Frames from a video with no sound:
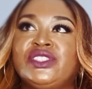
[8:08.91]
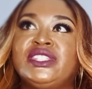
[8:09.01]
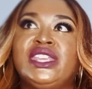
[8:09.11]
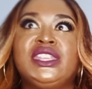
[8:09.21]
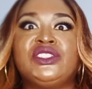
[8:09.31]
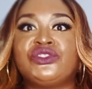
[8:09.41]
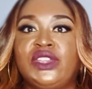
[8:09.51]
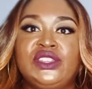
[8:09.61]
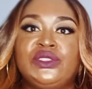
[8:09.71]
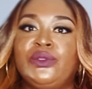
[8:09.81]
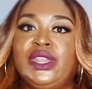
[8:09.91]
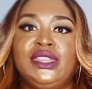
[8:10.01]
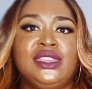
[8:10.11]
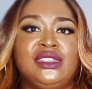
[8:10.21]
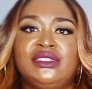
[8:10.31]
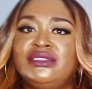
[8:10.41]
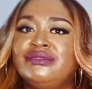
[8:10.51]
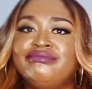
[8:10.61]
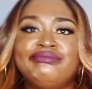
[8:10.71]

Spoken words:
just getting straight to it and then